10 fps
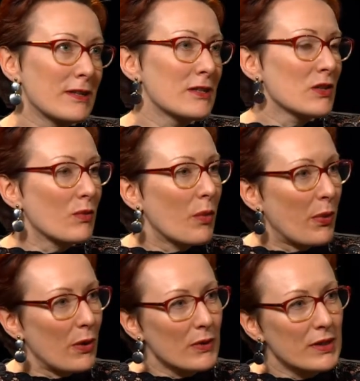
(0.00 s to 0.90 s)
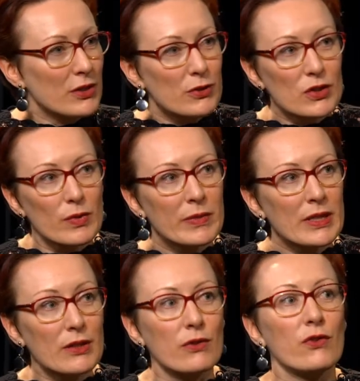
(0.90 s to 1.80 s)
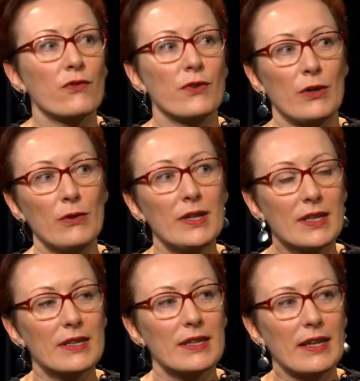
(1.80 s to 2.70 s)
in interwar Poland, Jewish women could vote